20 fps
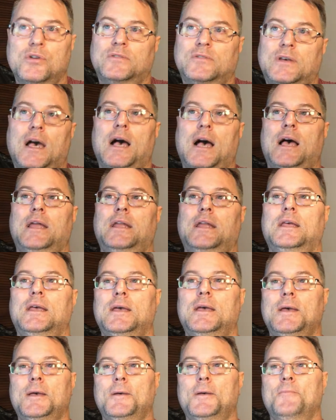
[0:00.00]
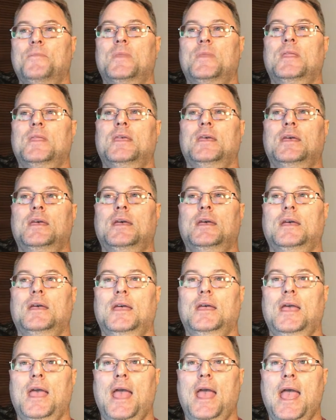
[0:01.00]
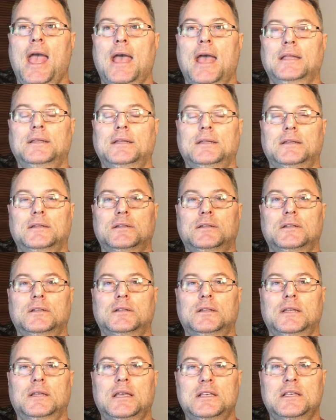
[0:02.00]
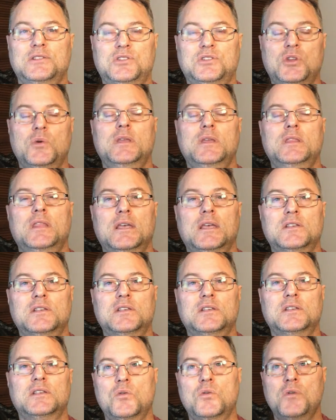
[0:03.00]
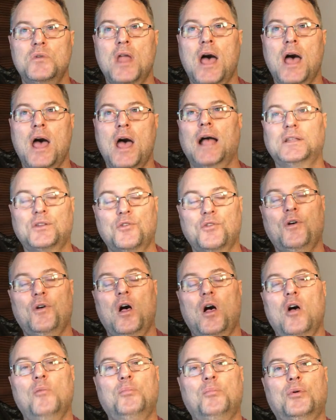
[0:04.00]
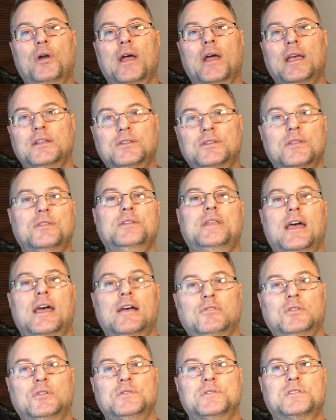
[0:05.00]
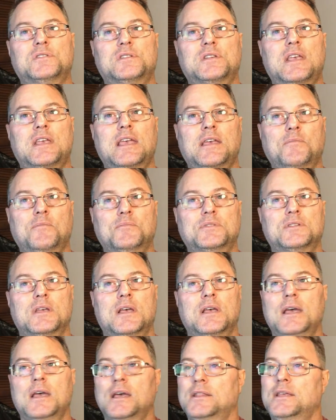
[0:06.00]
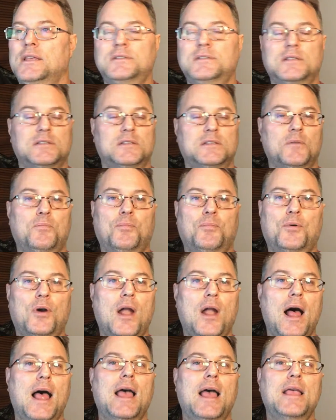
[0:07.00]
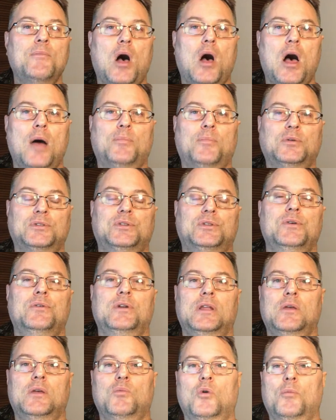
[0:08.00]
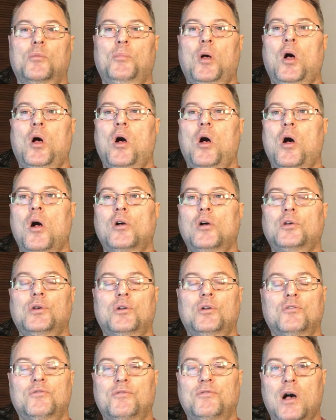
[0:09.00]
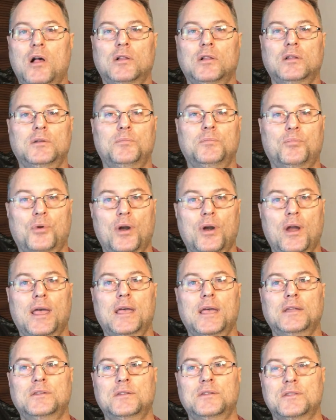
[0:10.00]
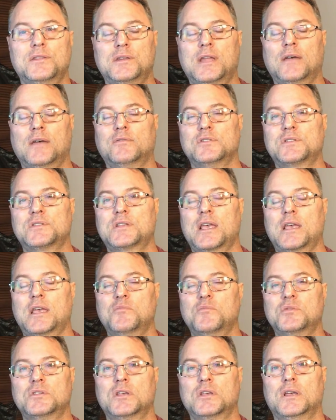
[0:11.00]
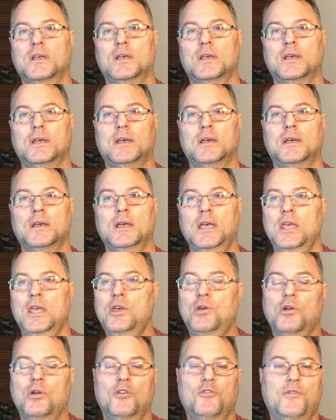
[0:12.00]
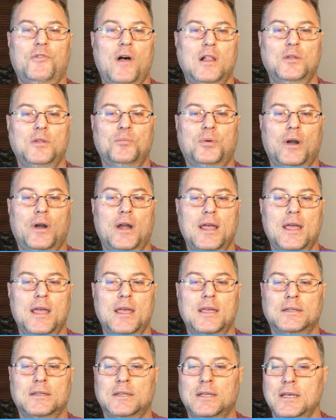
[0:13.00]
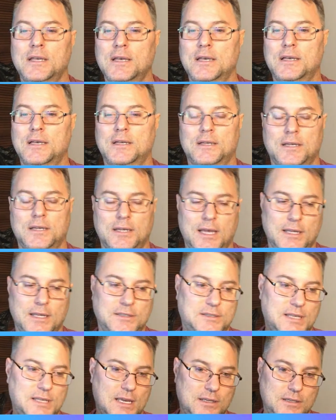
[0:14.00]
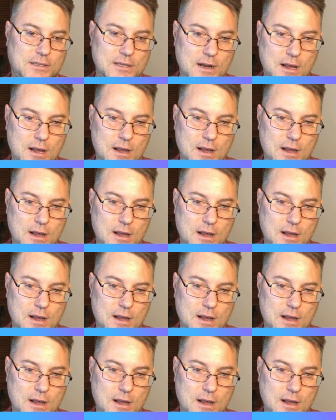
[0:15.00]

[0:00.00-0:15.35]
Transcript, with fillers: And he's doing this so not to fall prey to the devil's schemes. This is a prime opportunity where Paul could have fallen prey to the devil's schemes. He could have fallen prey and, and said, You know, these people